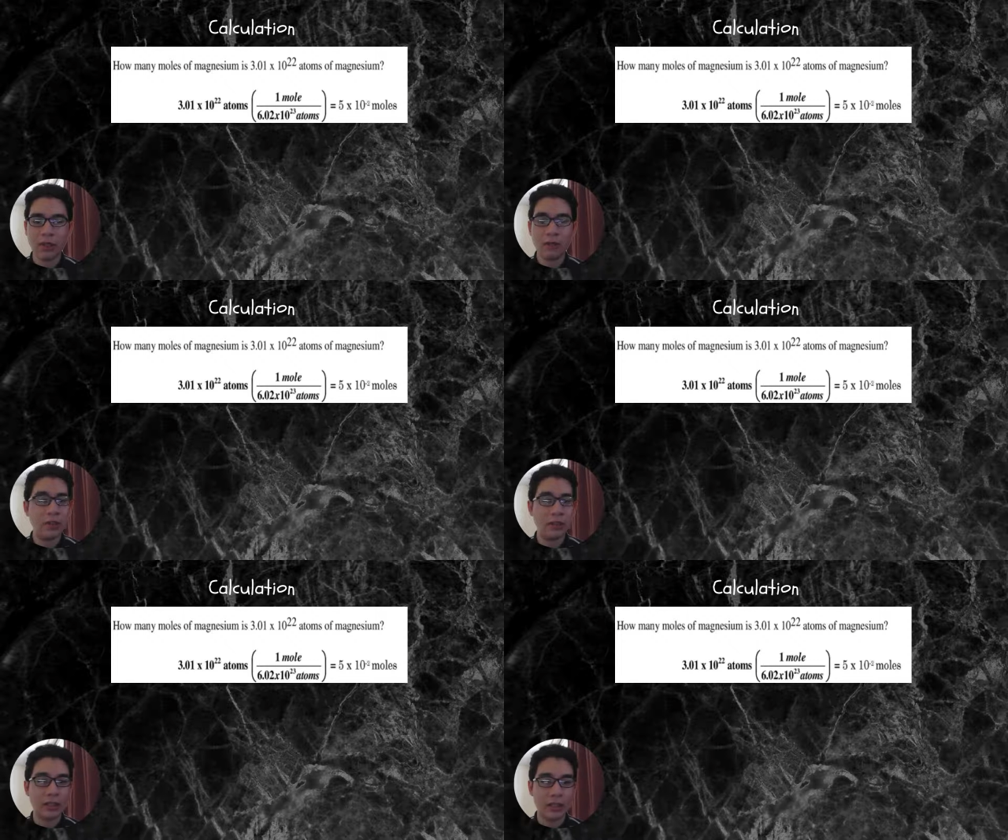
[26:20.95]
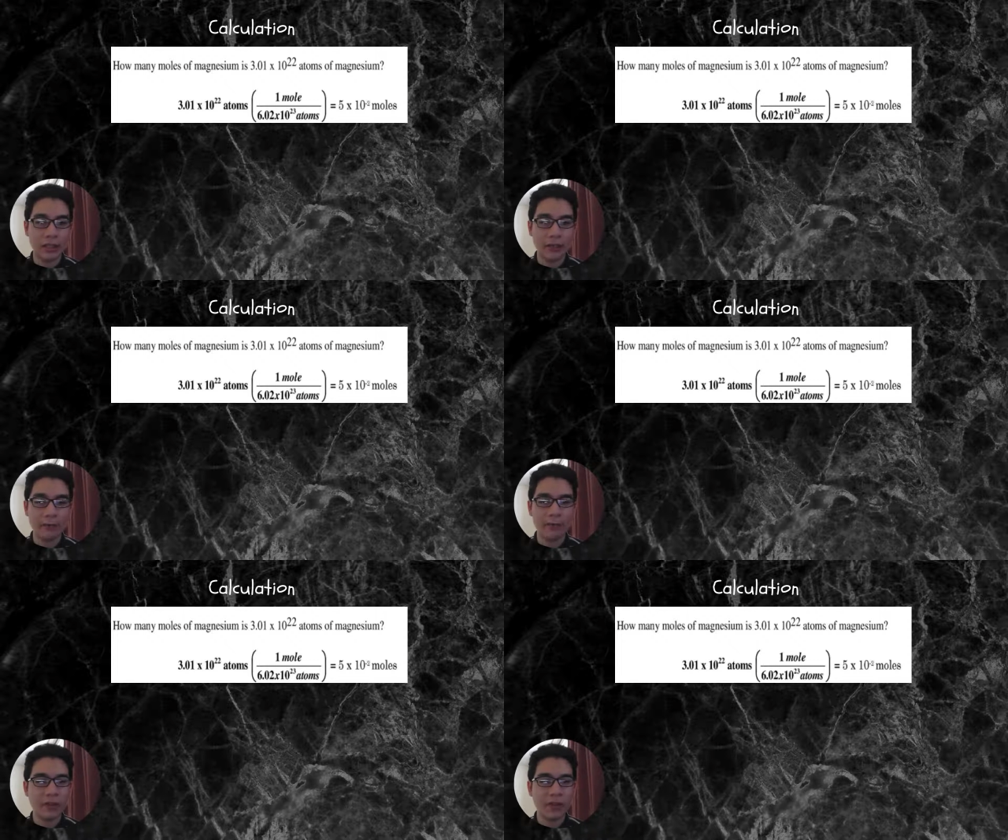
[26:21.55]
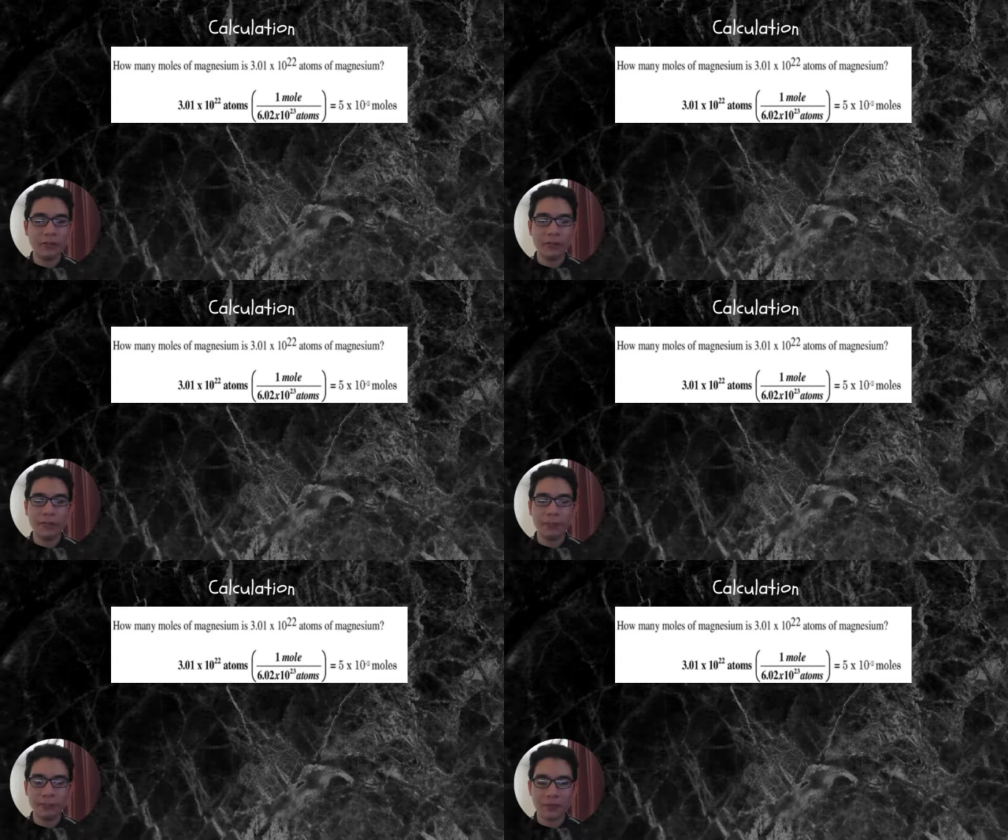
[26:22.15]
We get 5
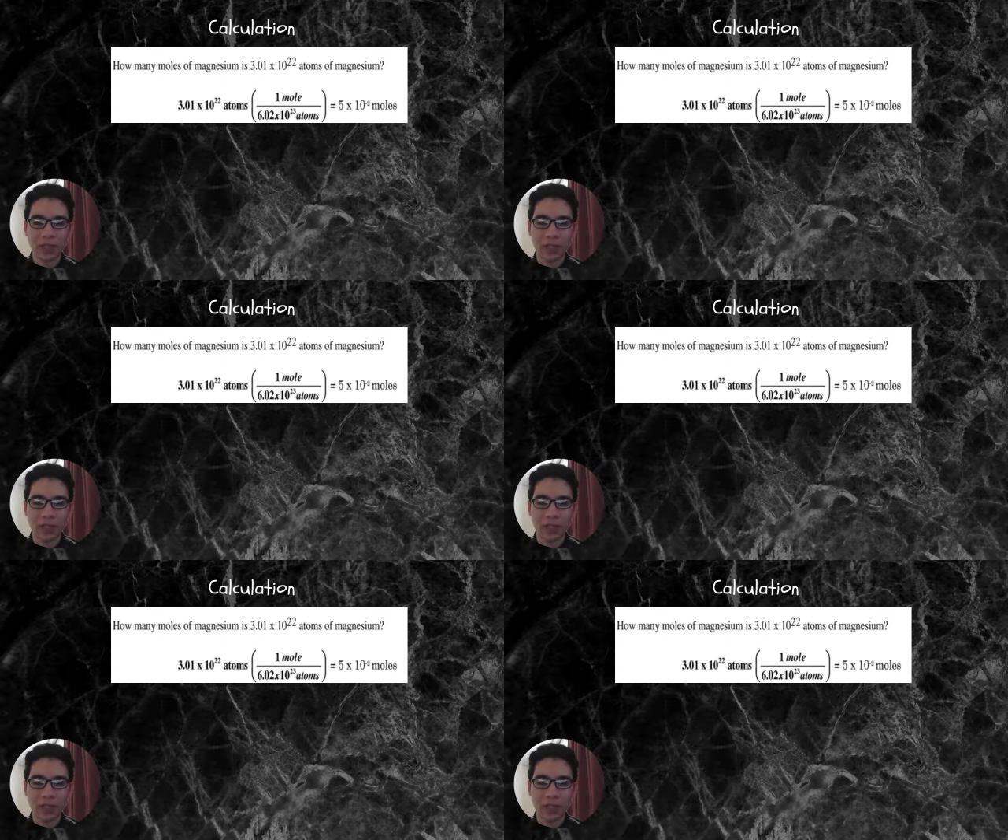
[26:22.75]
times